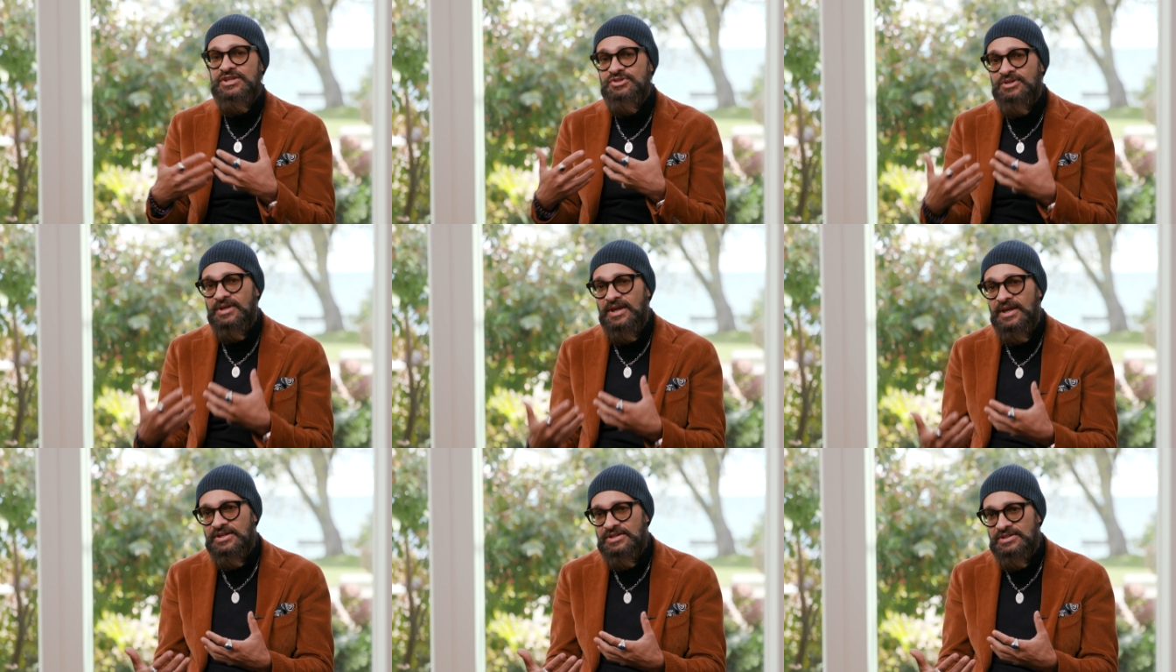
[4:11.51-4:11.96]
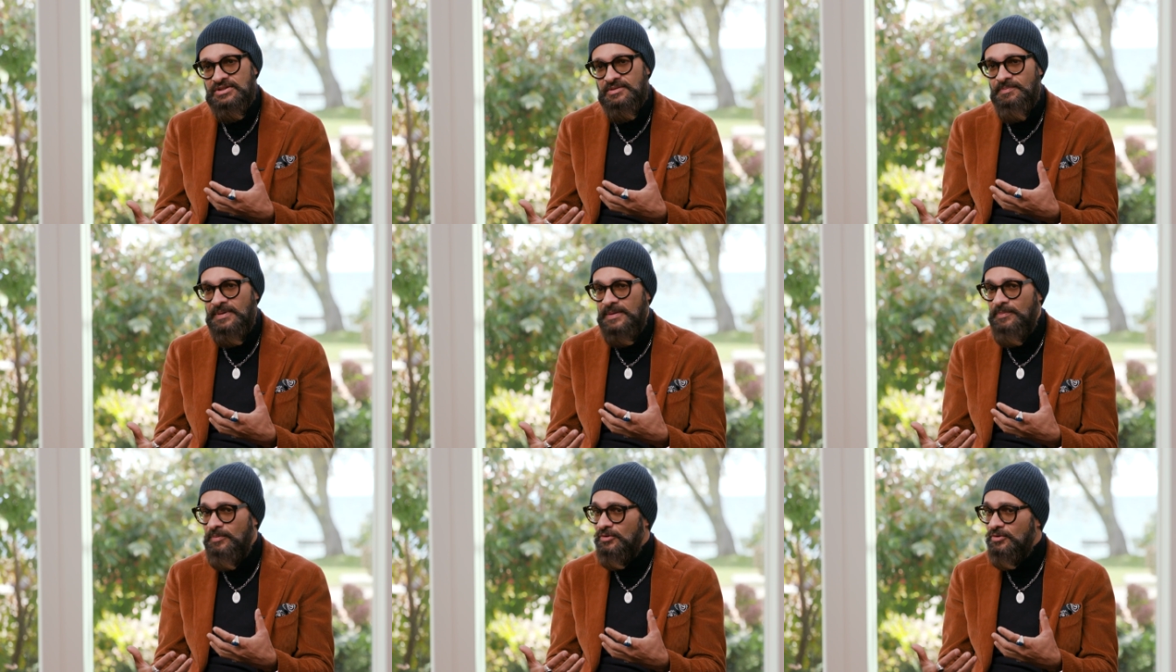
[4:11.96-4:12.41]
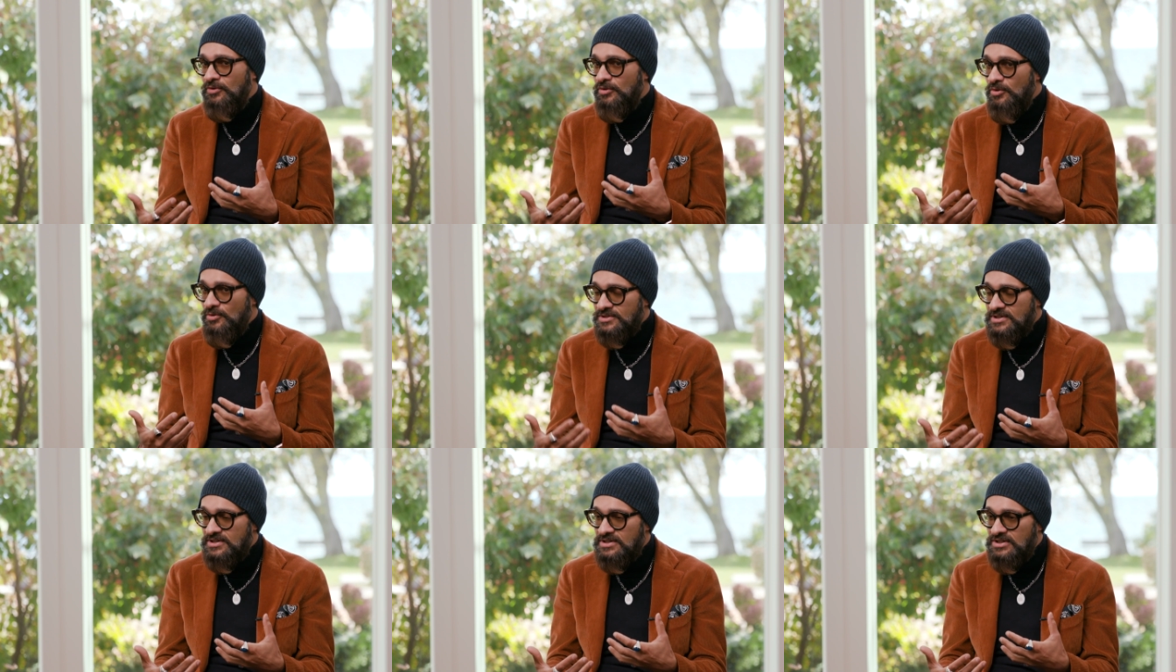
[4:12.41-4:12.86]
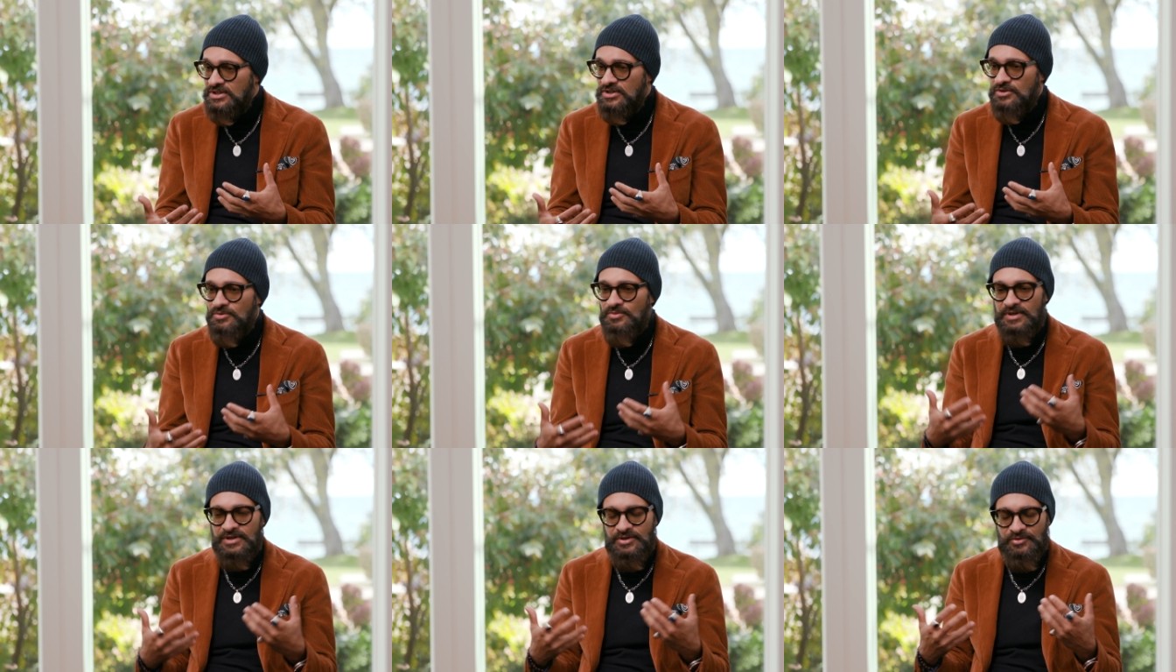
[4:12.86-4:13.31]
Educate the people closest to
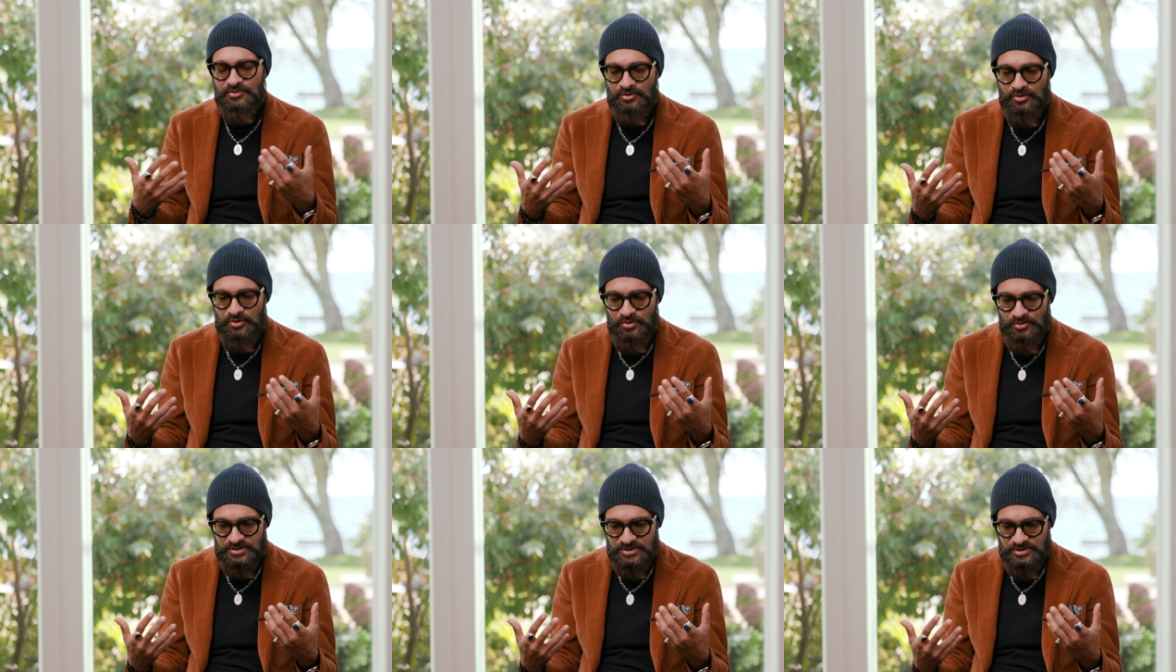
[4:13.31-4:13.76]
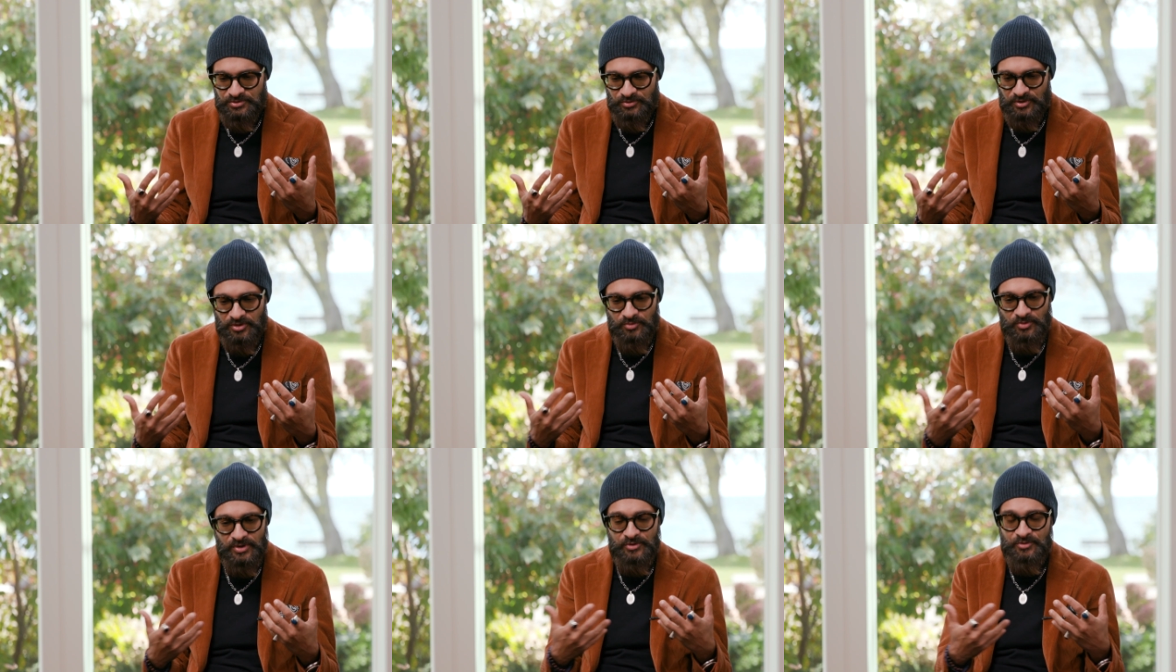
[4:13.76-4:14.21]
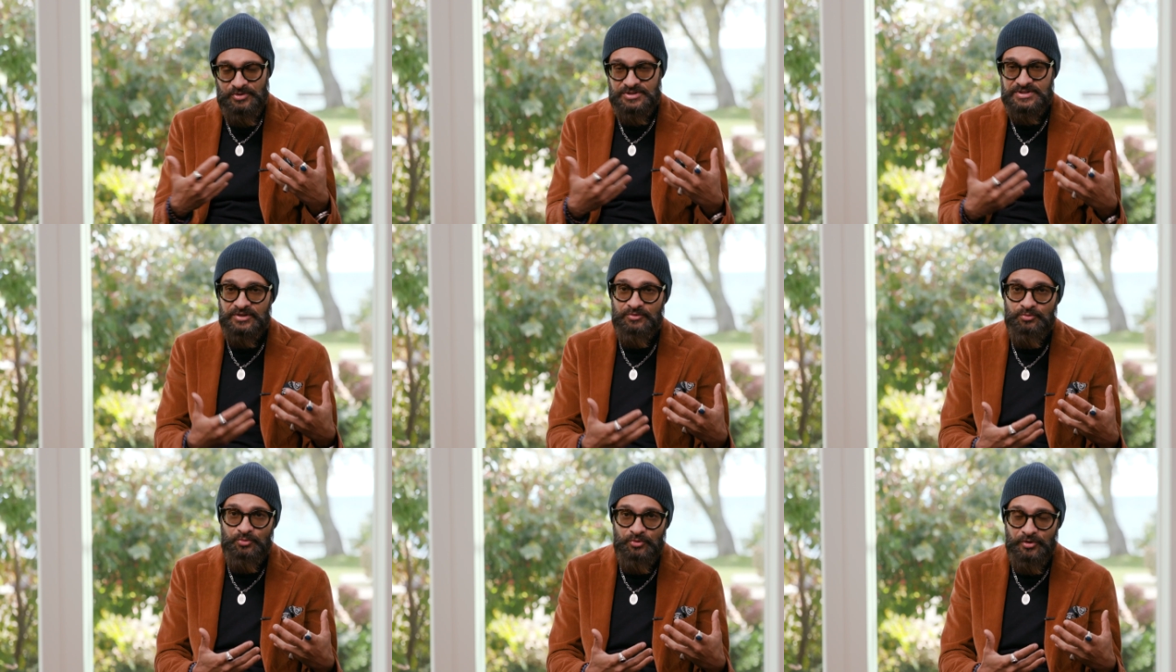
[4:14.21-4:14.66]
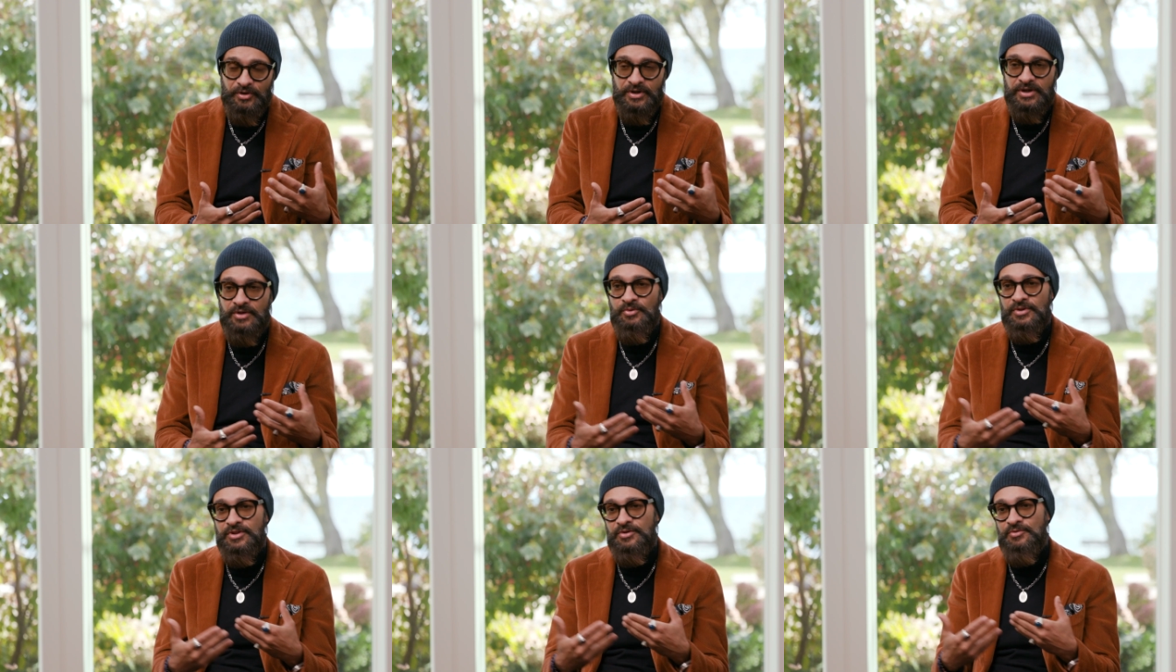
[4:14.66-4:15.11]
you in your close circle, whether it's at
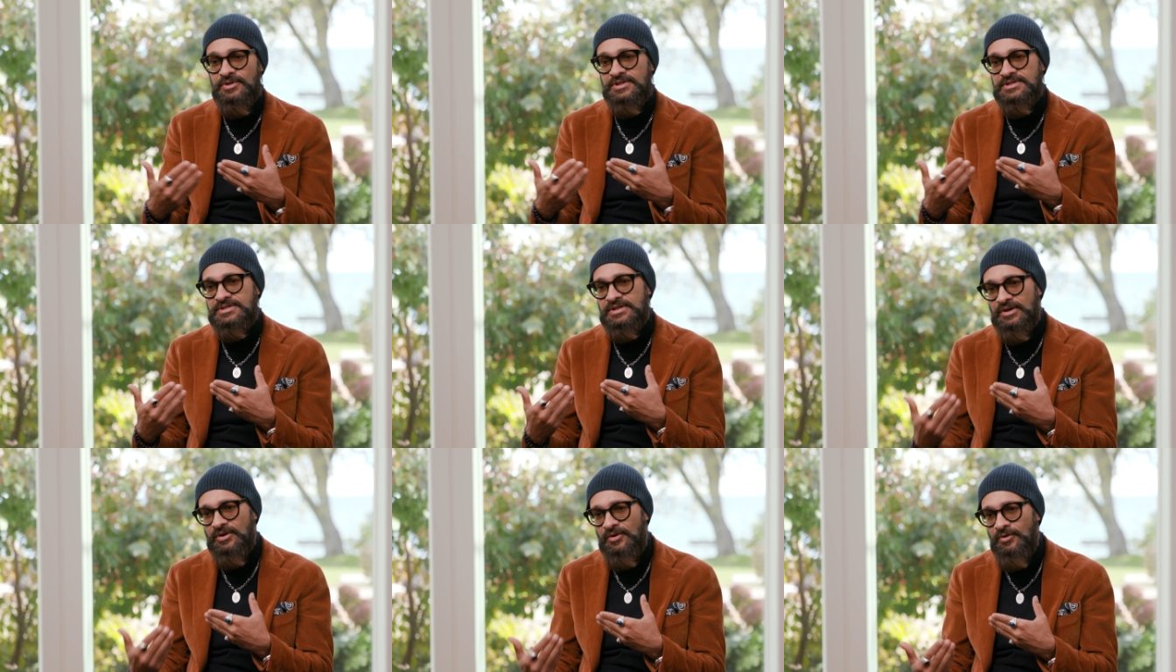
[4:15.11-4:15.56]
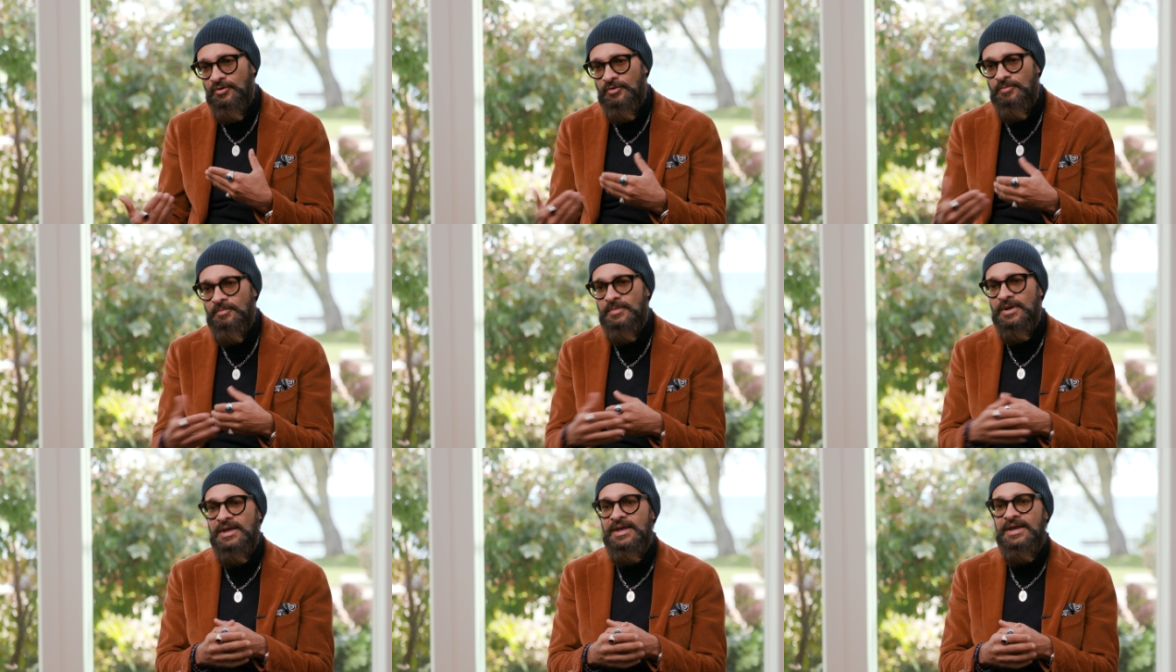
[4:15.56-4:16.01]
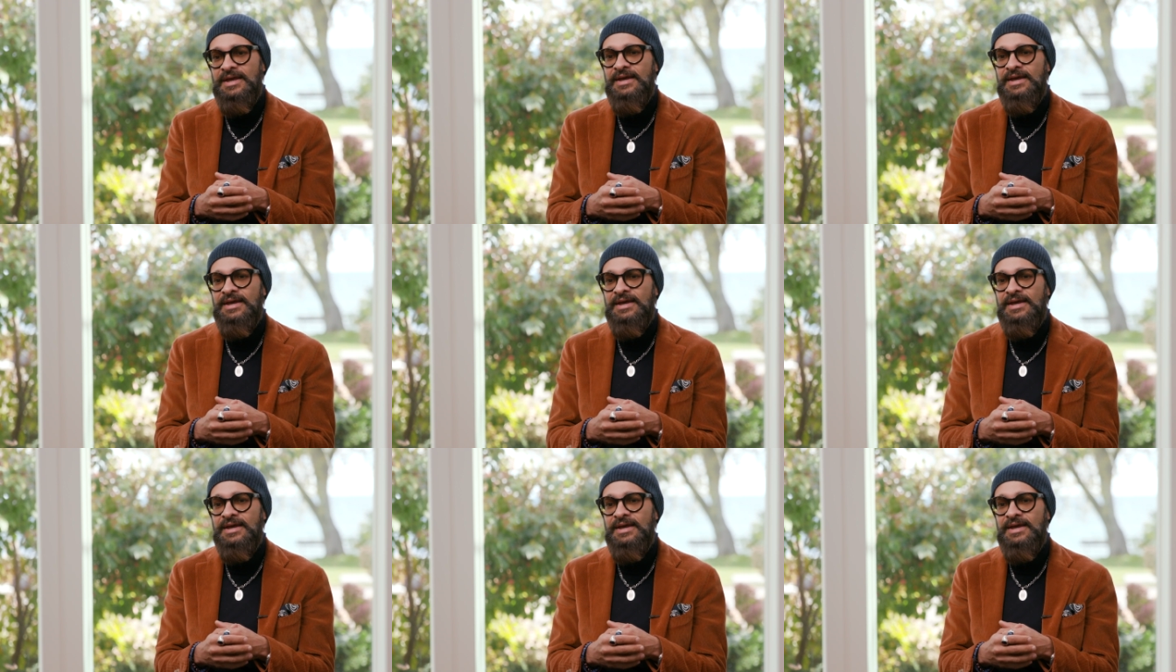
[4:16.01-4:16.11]
work, whether it's at home.